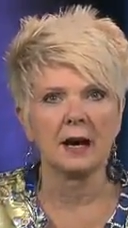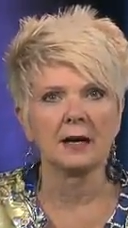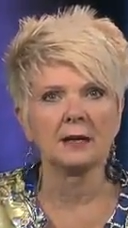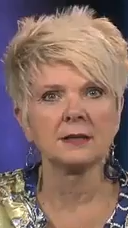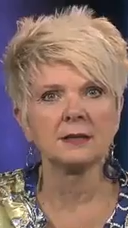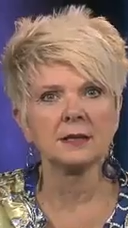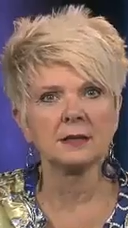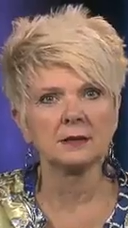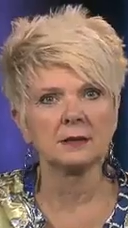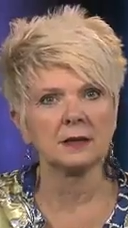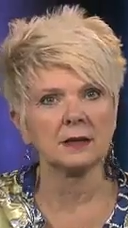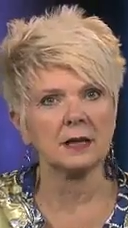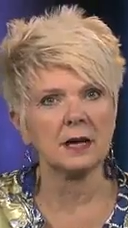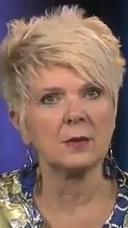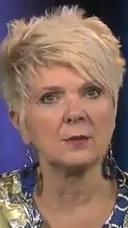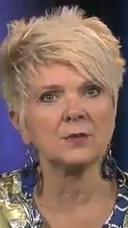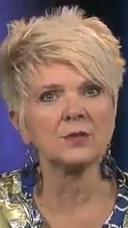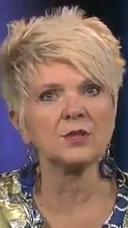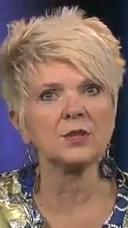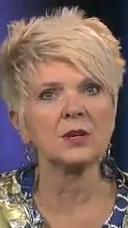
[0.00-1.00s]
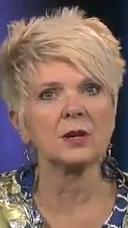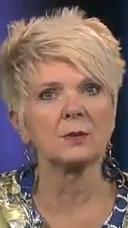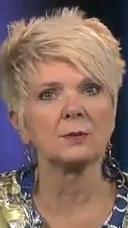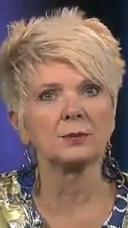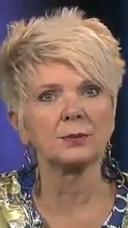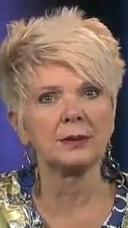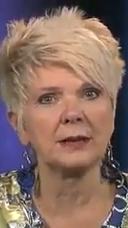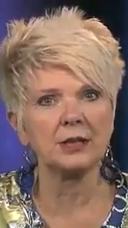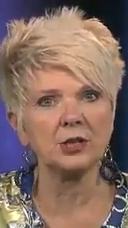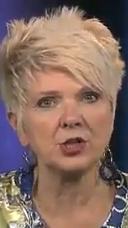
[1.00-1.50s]
until it comes to
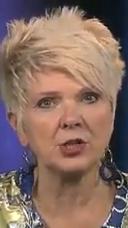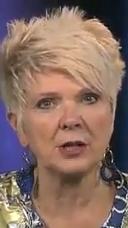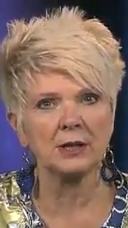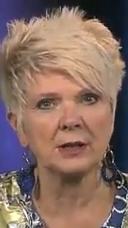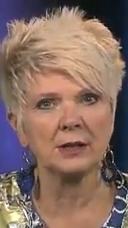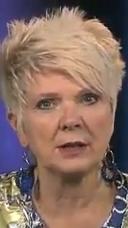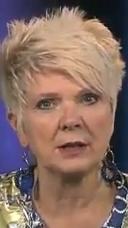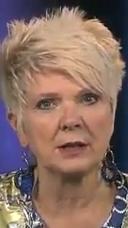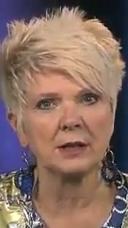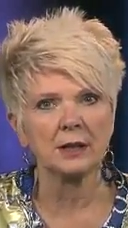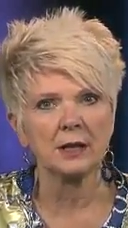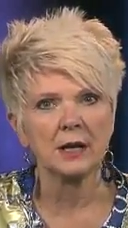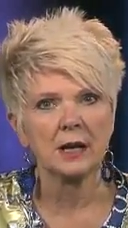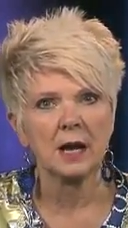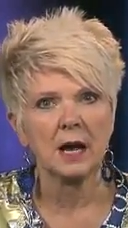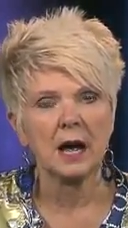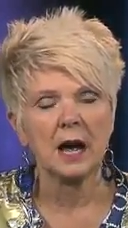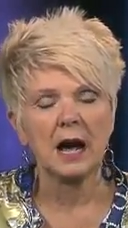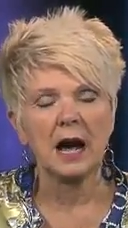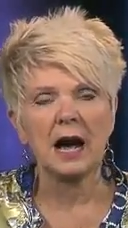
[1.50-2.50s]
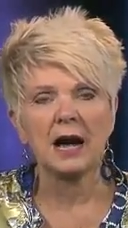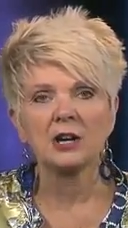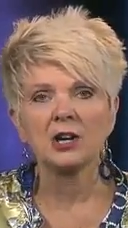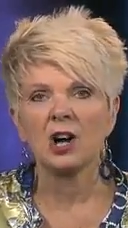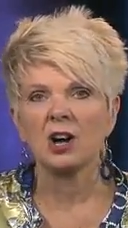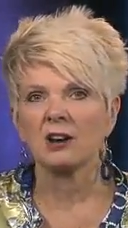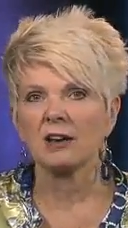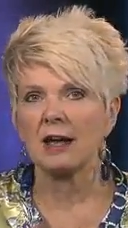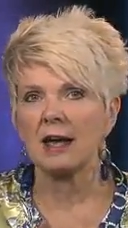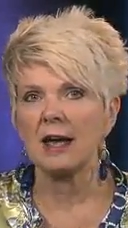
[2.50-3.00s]
completion. I
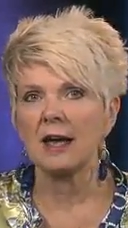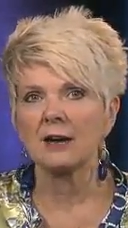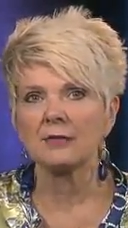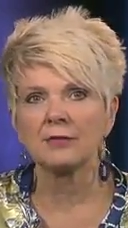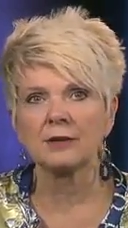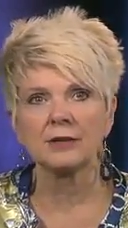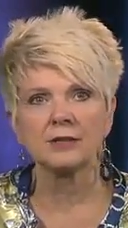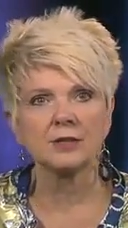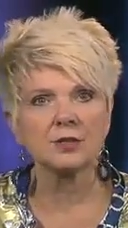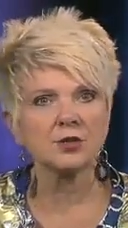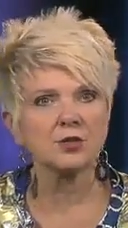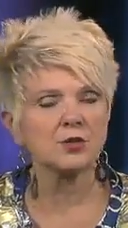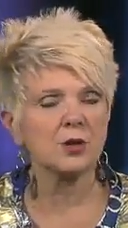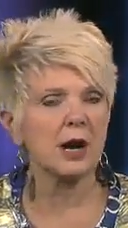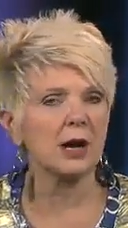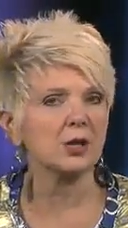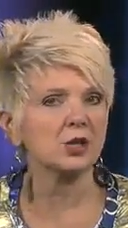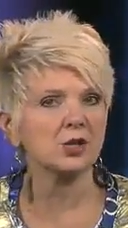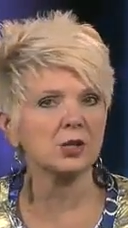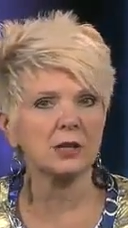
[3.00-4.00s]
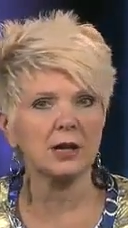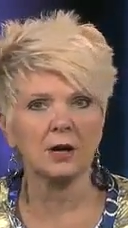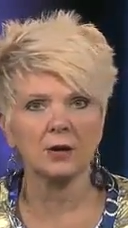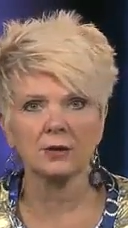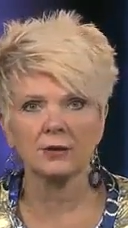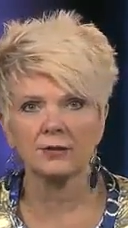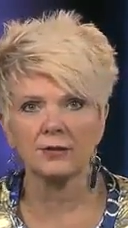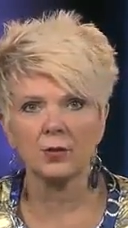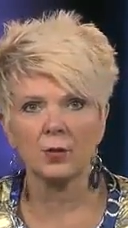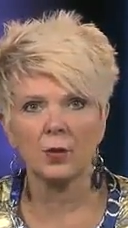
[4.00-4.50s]
knock every distraction
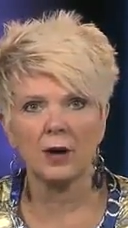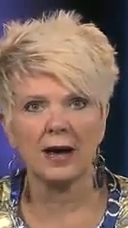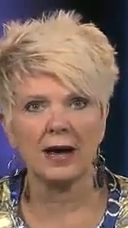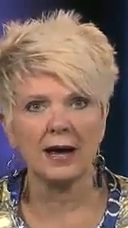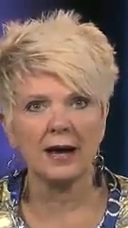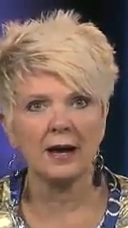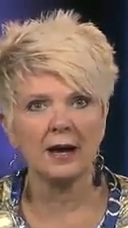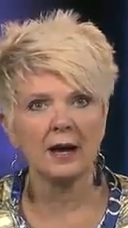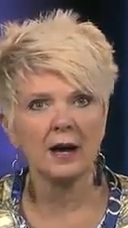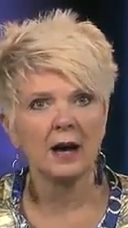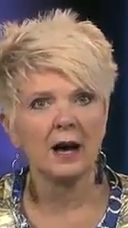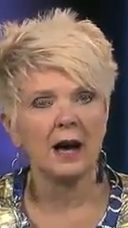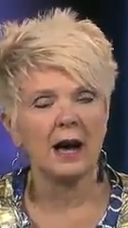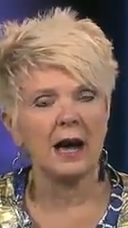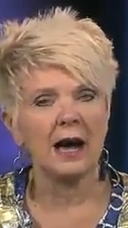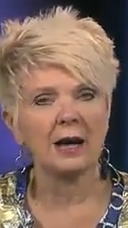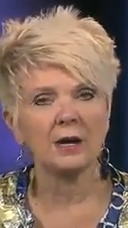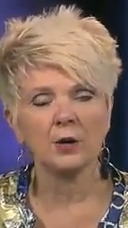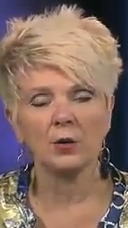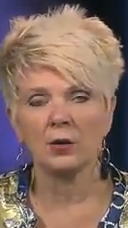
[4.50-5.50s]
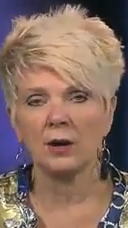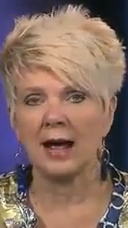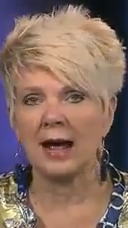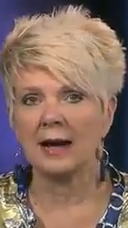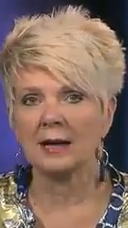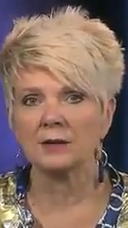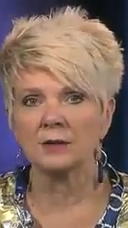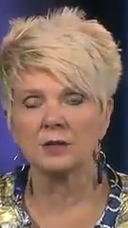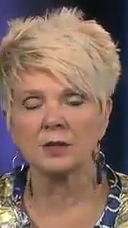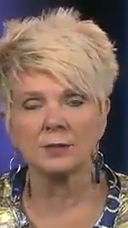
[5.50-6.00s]
out of the way. I don't
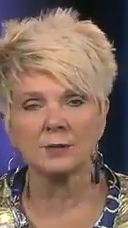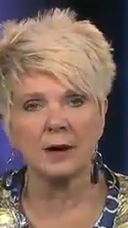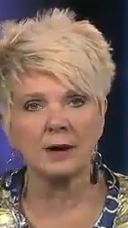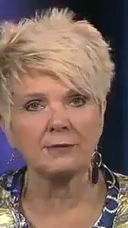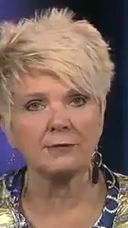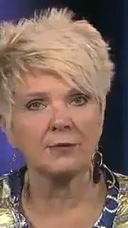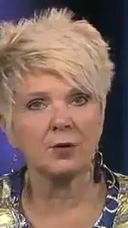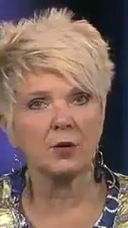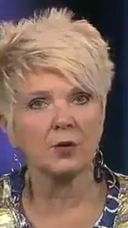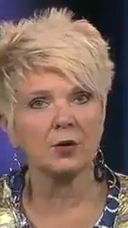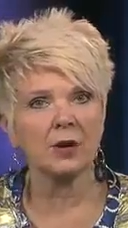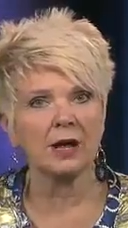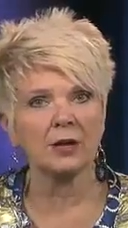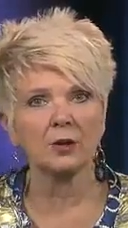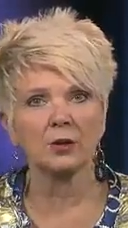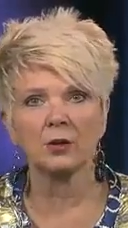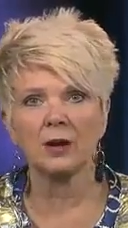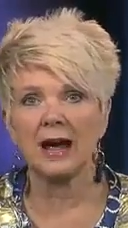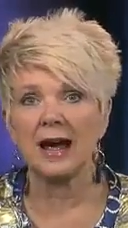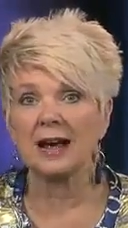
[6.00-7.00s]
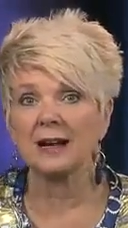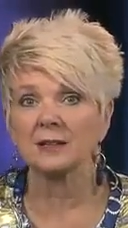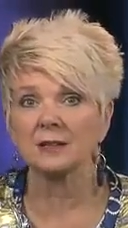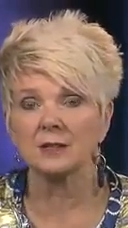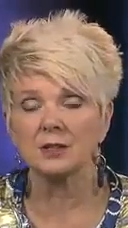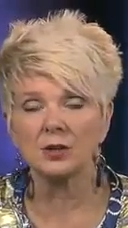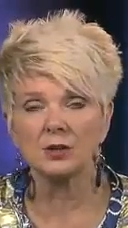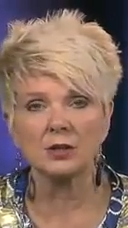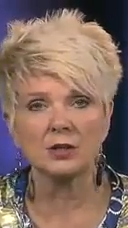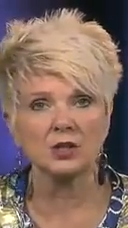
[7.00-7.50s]
answer my phone. I don't
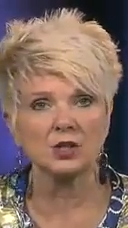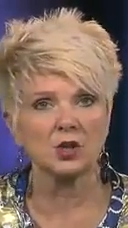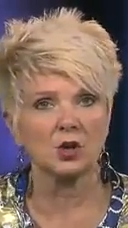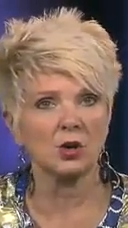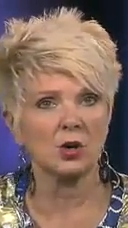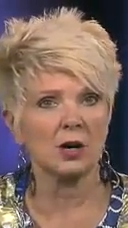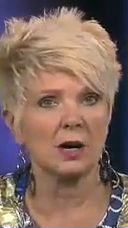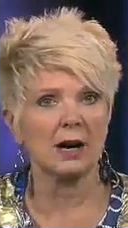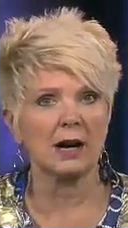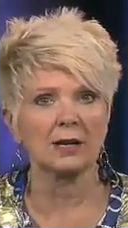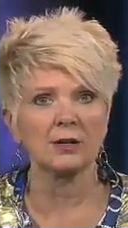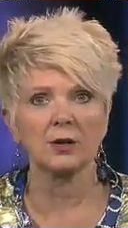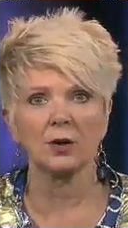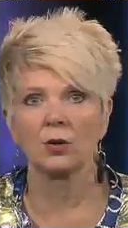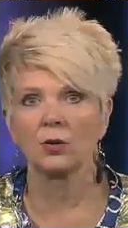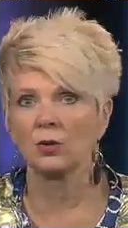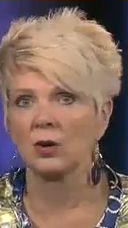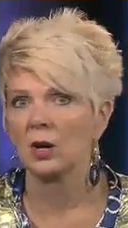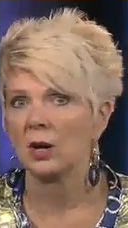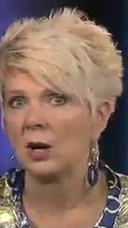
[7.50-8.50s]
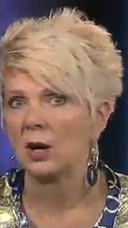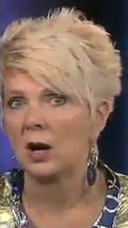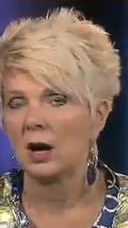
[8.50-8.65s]
answer the door. I don't